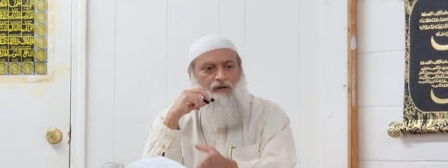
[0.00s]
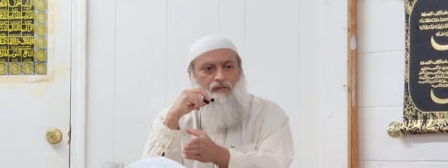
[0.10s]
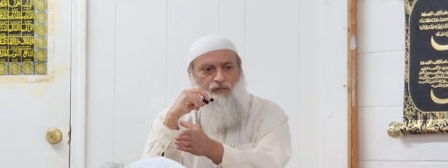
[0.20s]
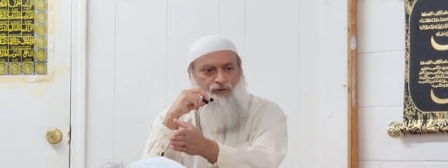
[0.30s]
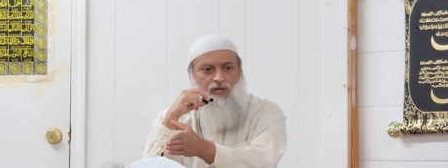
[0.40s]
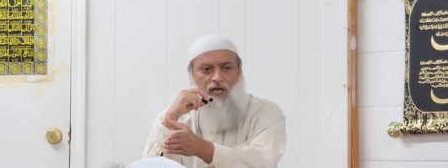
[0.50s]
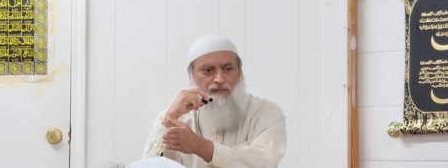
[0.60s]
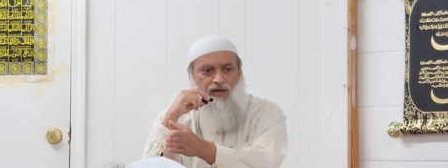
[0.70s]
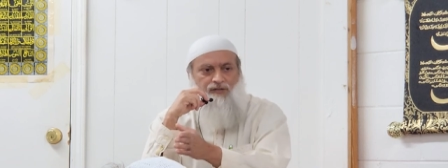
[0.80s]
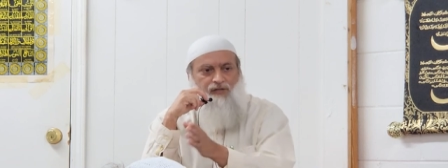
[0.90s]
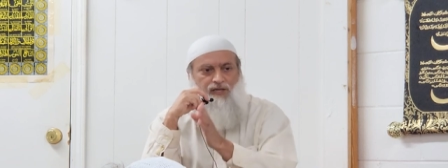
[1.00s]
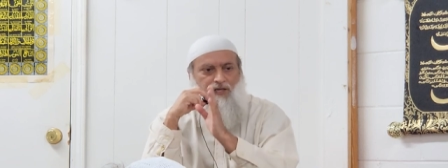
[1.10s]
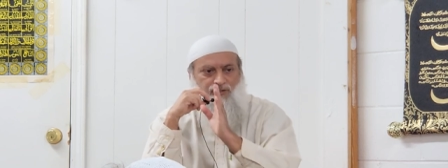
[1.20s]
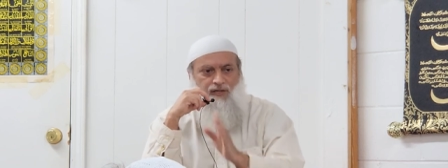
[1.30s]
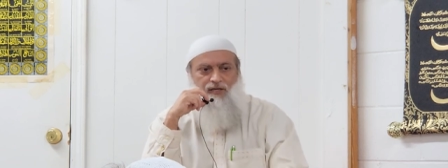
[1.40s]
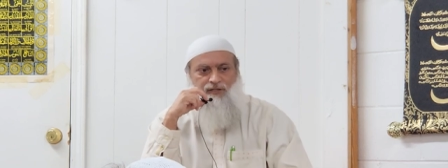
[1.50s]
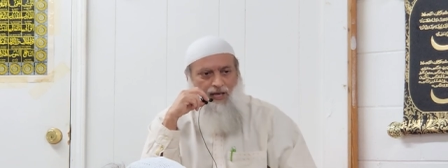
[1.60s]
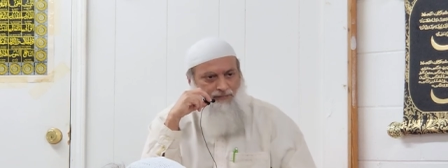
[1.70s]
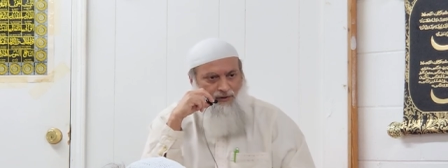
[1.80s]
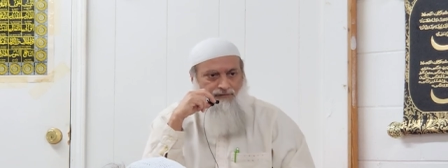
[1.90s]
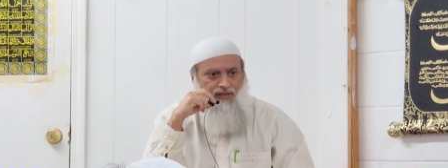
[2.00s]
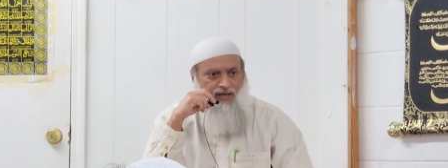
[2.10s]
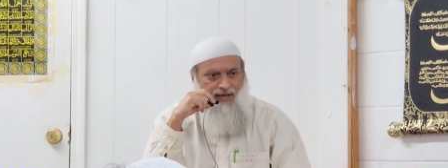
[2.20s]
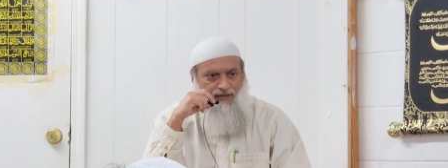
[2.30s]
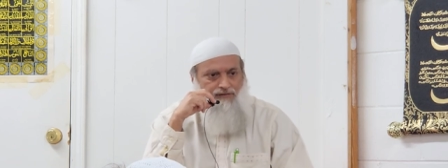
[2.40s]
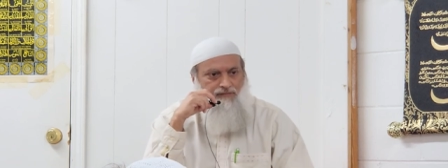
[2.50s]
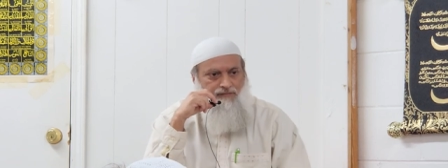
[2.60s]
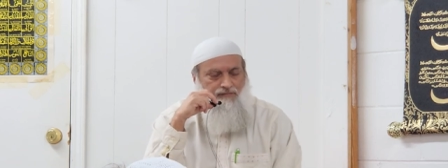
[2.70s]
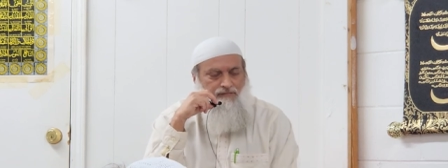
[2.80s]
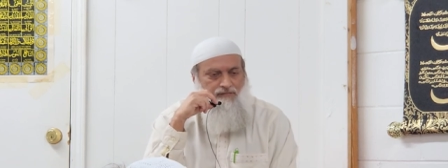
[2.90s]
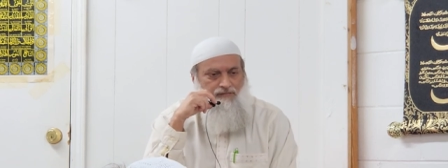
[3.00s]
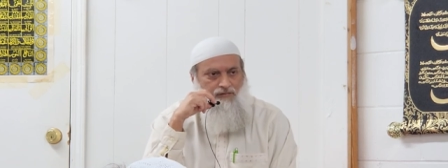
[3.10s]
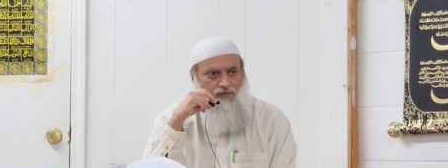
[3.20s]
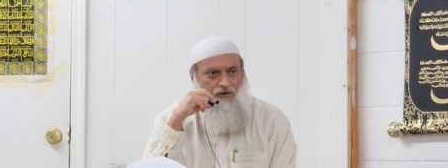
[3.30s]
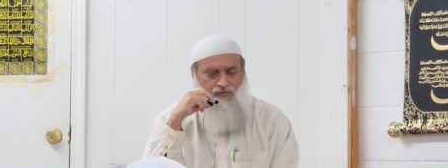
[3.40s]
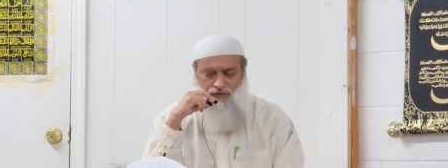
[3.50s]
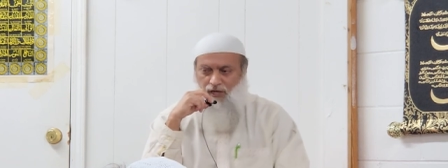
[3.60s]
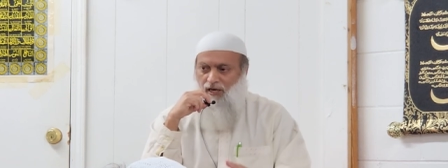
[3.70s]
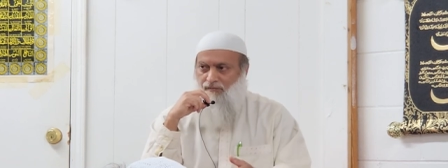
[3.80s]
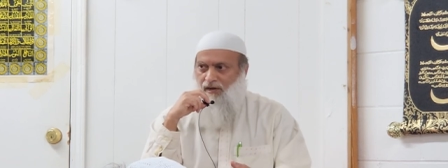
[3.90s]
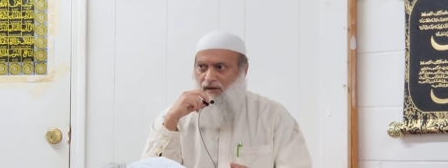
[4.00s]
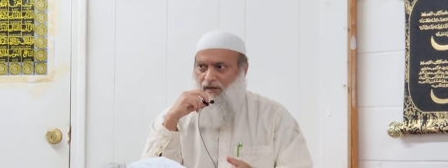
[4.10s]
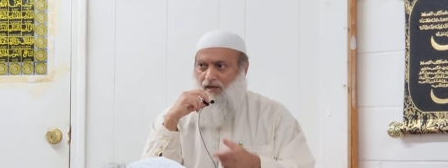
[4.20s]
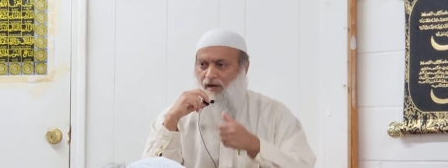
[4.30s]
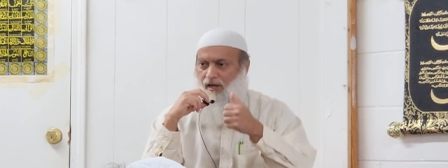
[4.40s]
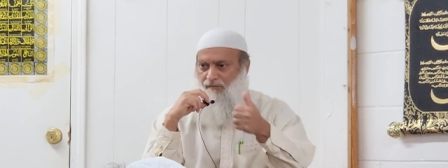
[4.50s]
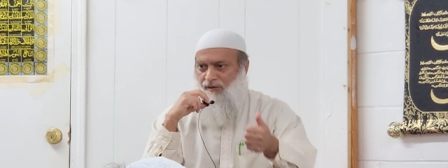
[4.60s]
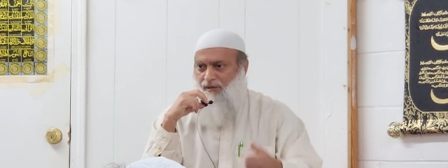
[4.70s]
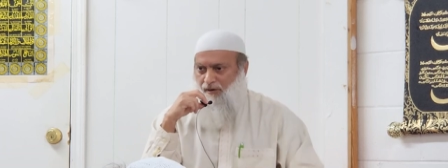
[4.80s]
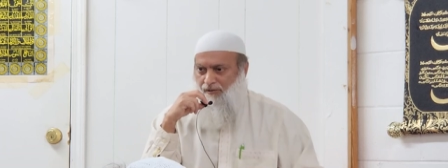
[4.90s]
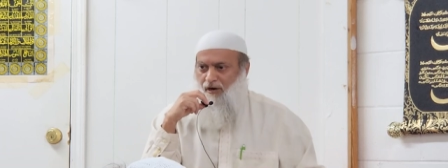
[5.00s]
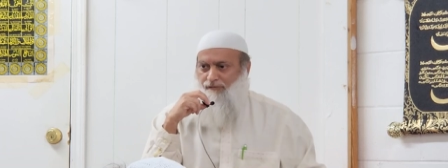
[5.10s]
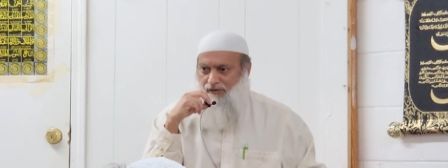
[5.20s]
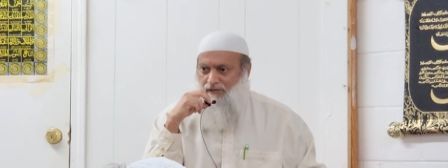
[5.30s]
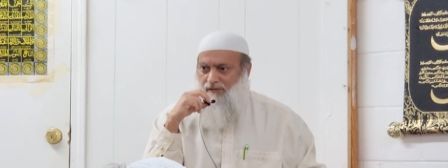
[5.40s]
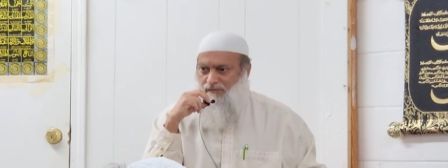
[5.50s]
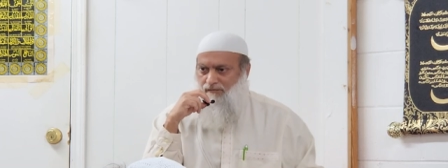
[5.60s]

Musaylima is the easy example of that know, Musalma, he claimed to be a prophet.